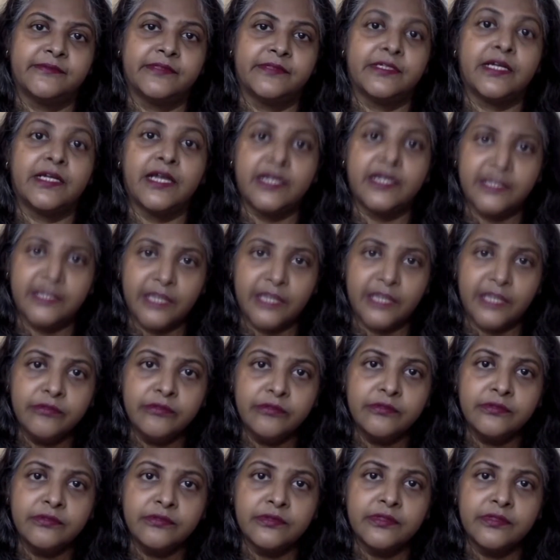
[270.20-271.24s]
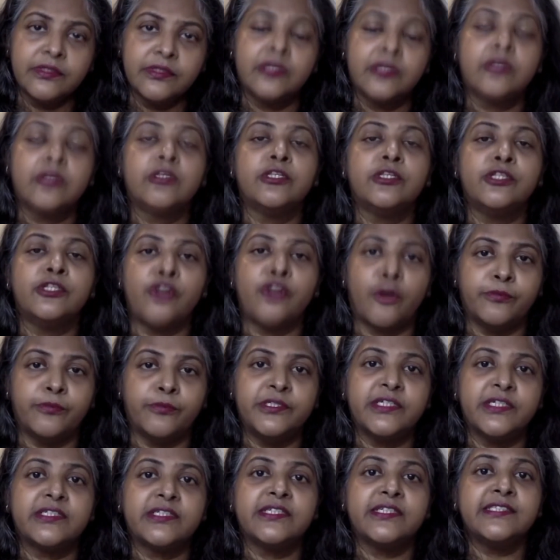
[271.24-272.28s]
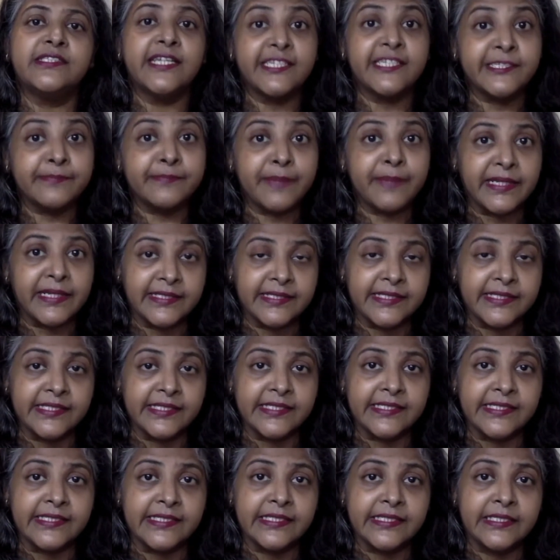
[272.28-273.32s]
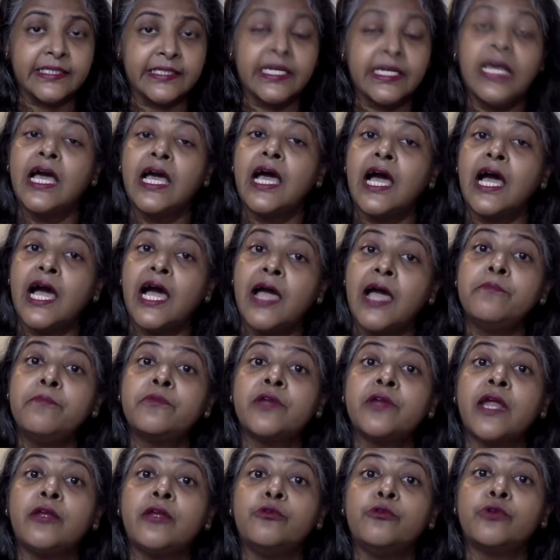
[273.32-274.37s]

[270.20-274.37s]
Cut down, the object is expenses. I'm trying to